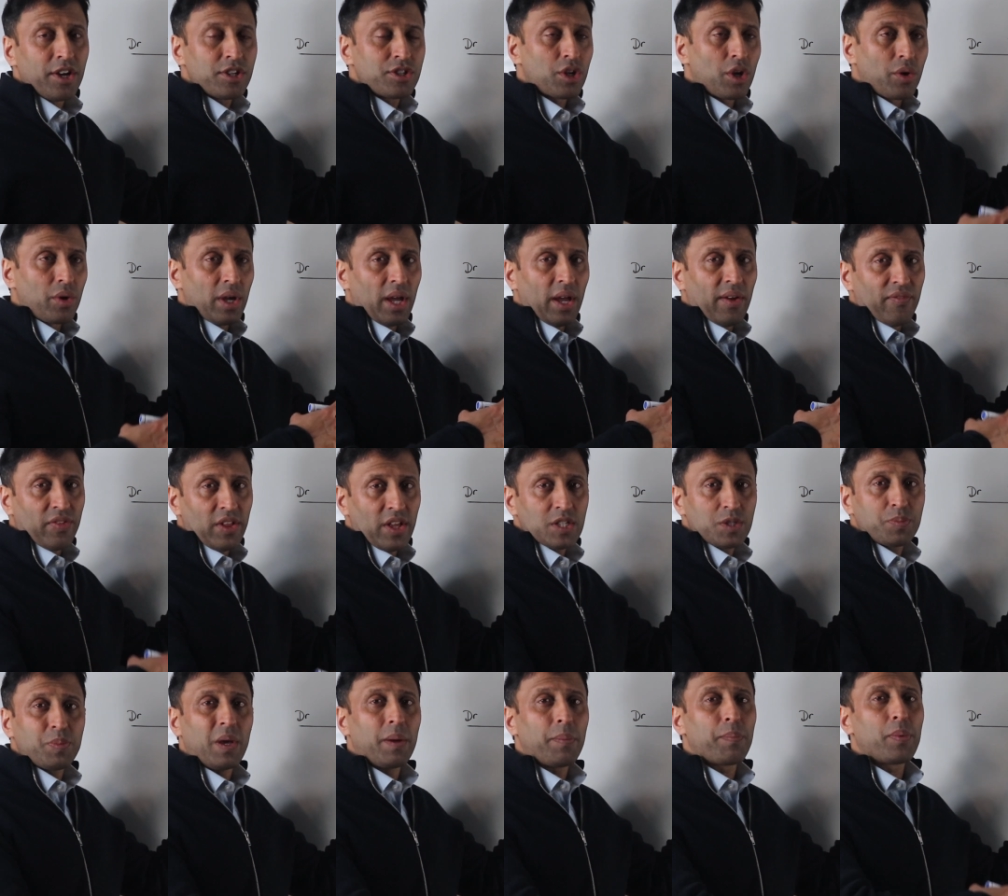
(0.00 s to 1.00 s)
So if
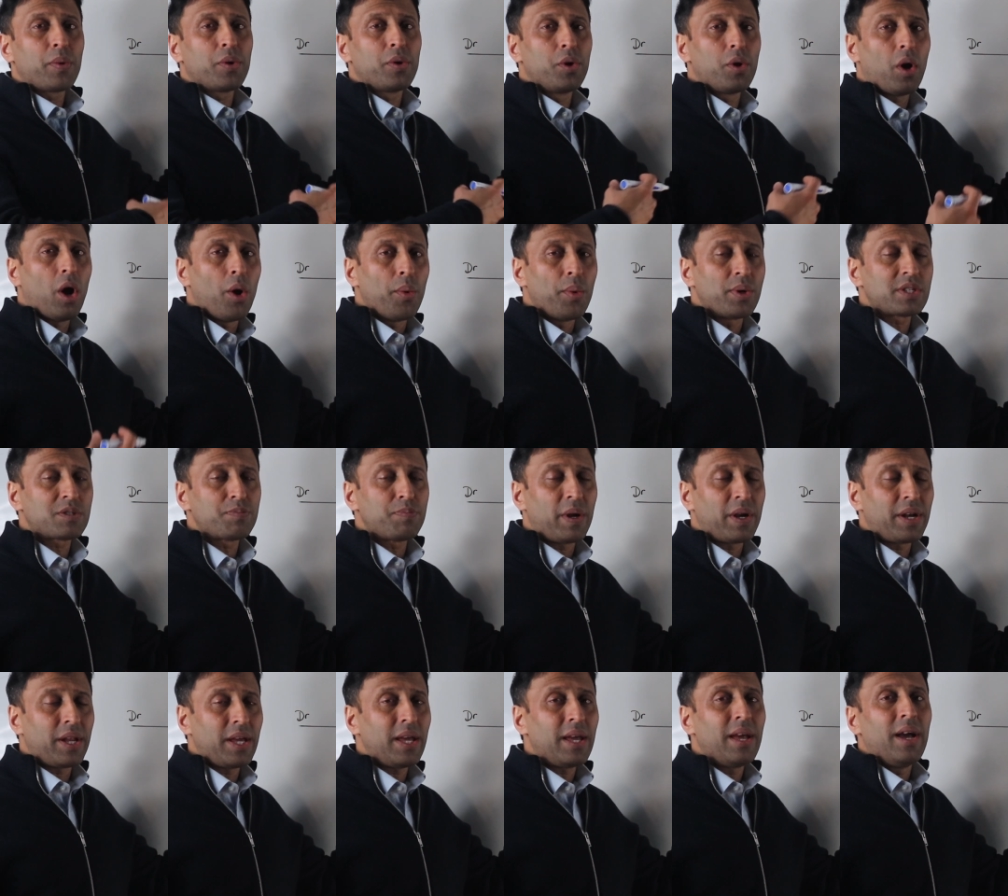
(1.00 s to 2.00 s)
these people who owe us
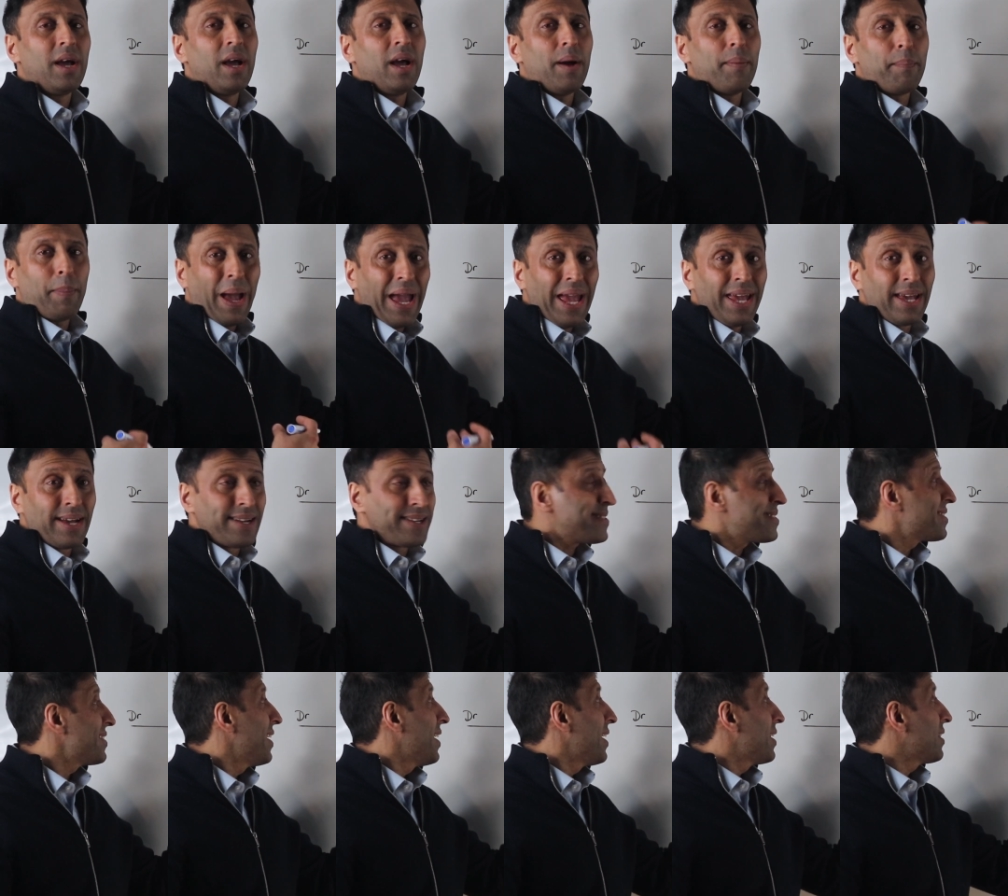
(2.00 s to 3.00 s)
money pay
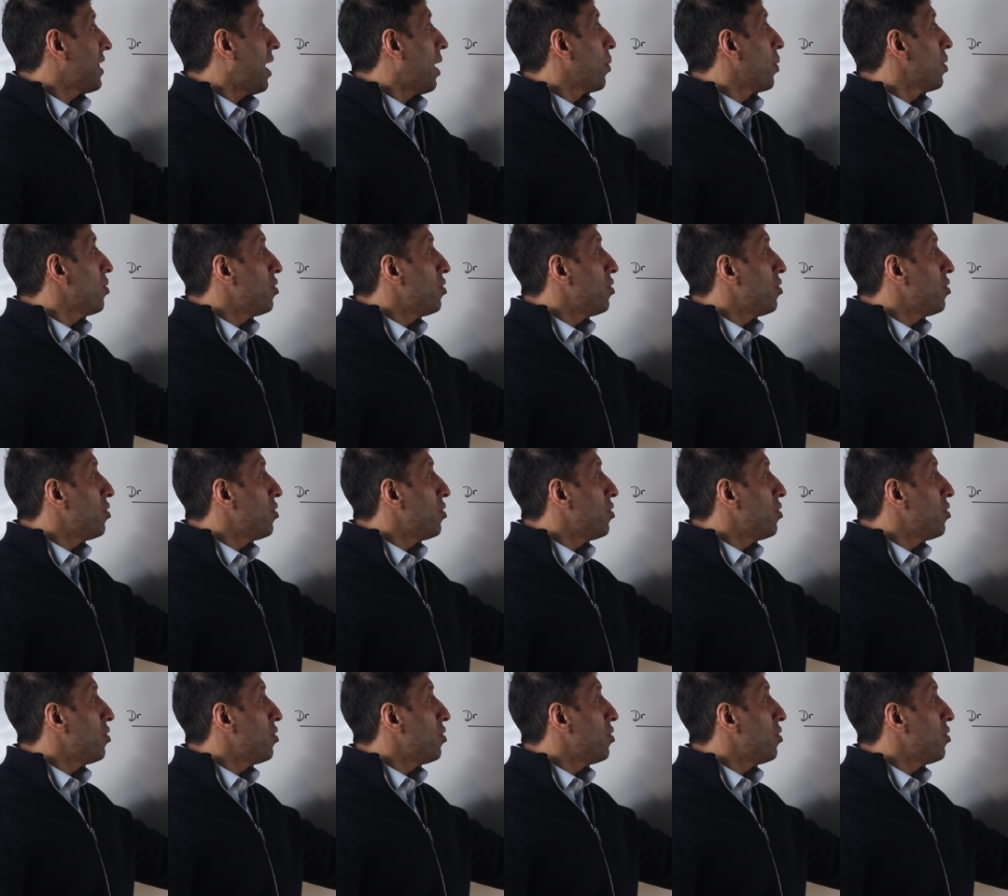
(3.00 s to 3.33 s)
us, that